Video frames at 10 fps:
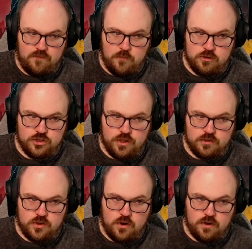Ephemeral
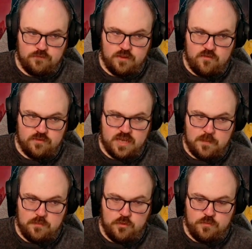Shields target Flumph,
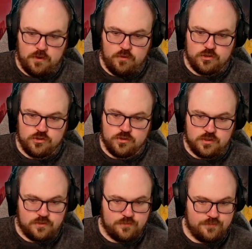tapping both my
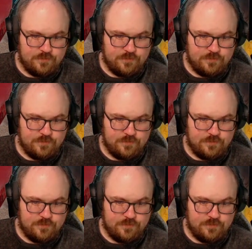creatures.